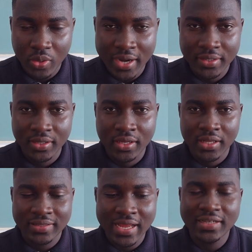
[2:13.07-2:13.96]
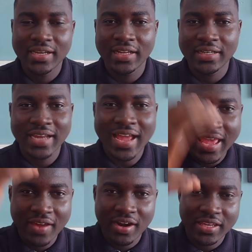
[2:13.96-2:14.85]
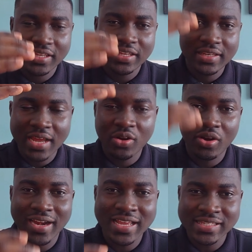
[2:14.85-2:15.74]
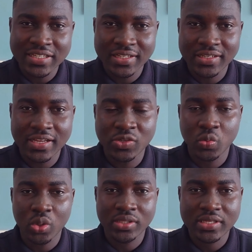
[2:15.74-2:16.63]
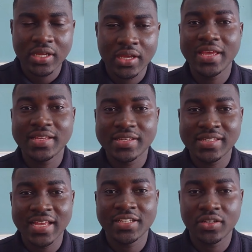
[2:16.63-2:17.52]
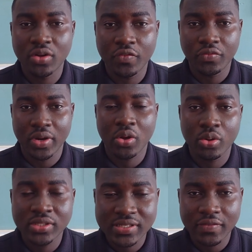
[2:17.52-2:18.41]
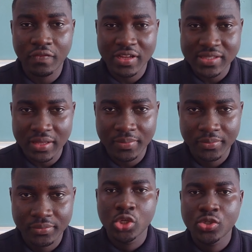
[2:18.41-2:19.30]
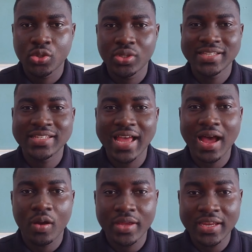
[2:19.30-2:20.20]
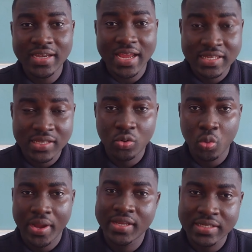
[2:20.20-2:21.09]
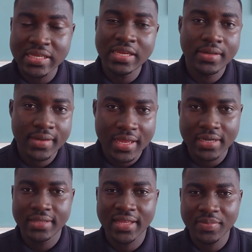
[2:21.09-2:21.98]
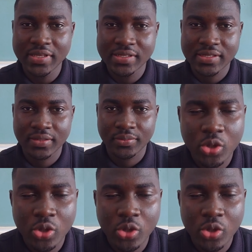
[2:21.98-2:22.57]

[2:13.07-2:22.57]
Right? That hierarchy, that organization is what makes searching of records faster. So this is how indexing works in a database.